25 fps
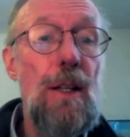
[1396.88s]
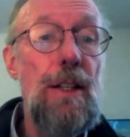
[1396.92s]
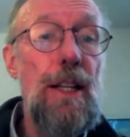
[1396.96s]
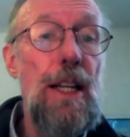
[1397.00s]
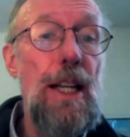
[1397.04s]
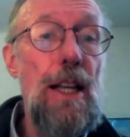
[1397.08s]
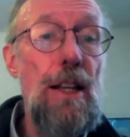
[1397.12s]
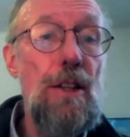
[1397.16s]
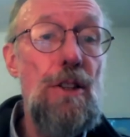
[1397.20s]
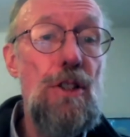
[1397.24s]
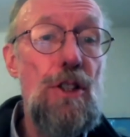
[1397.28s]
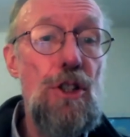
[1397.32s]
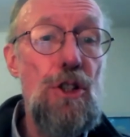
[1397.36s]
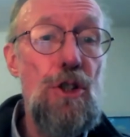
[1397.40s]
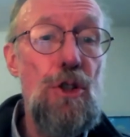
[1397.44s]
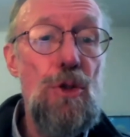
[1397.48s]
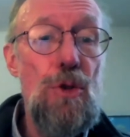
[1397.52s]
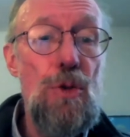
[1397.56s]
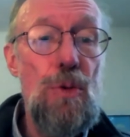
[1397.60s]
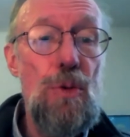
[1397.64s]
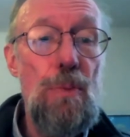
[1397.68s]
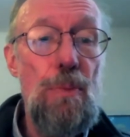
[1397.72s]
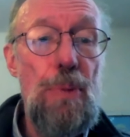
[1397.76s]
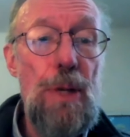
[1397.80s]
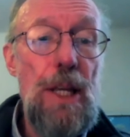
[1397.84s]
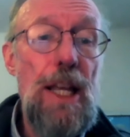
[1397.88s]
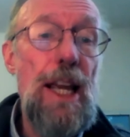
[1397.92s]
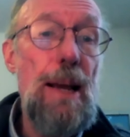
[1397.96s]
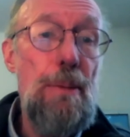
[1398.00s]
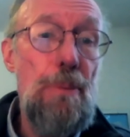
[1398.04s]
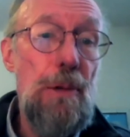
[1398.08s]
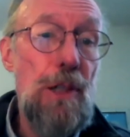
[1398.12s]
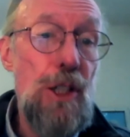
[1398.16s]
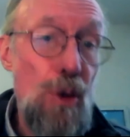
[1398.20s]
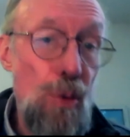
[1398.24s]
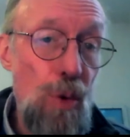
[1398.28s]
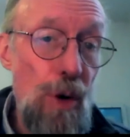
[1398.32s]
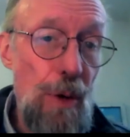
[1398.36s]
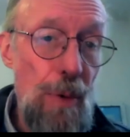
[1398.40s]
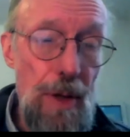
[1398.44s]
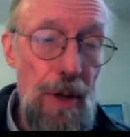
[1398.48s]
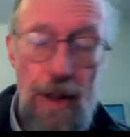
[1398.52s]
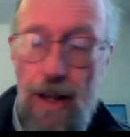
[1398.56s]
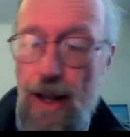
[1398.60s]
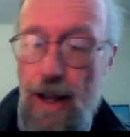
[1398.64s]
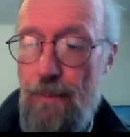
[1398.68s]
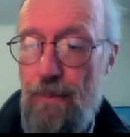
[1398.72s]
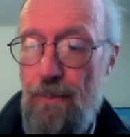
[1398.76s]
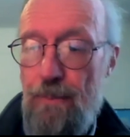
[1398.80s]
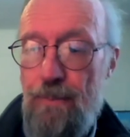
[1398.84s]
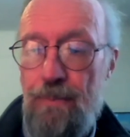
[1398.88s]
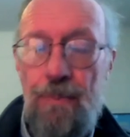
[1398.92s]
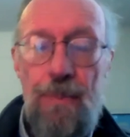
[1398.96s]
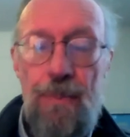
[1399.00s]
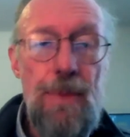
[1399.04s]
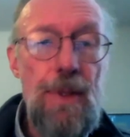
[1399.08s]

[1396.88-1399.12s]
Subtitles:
need to be able to work with them.